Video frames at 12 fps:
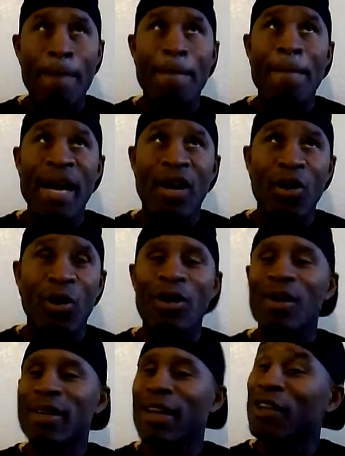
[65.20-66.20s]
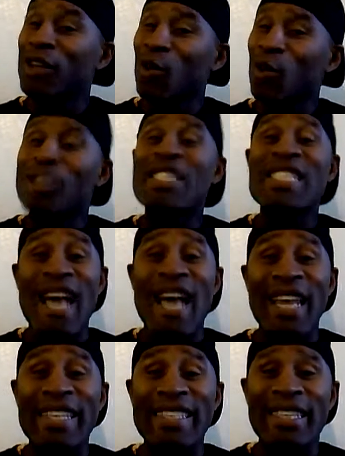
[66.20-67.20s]
metal. Can't get the word
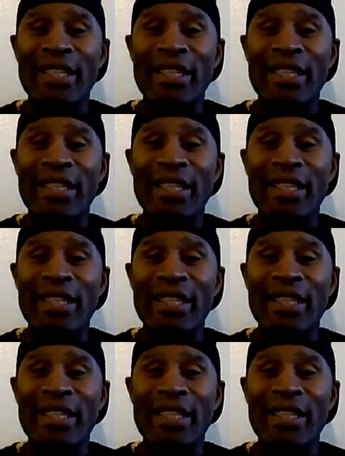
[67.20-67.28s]
solid